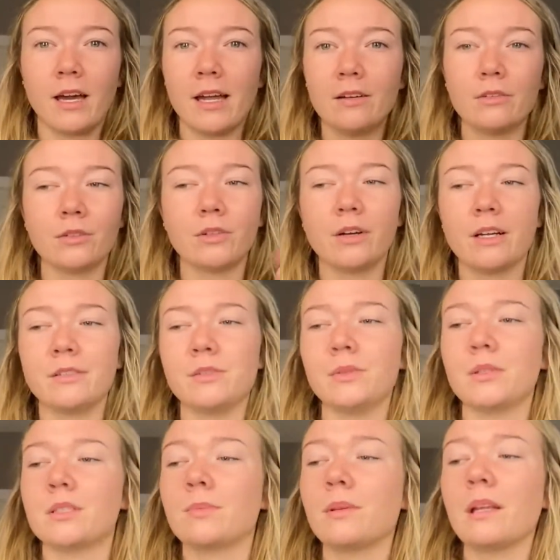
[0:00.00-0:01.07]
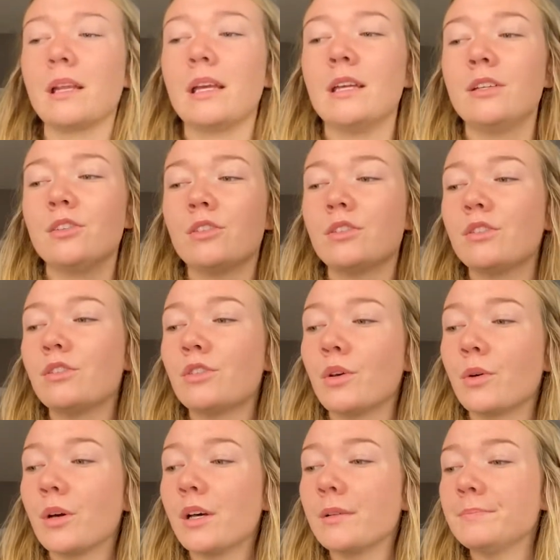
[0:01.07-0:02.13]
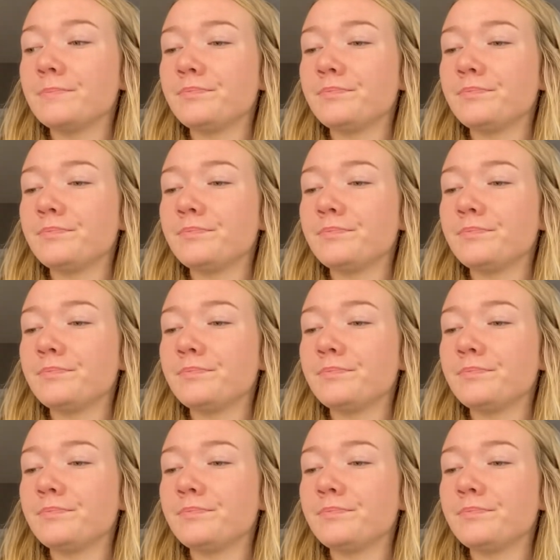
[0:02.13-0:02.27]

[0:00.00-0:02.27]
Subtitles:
I don't know how to explain it. It's just so good.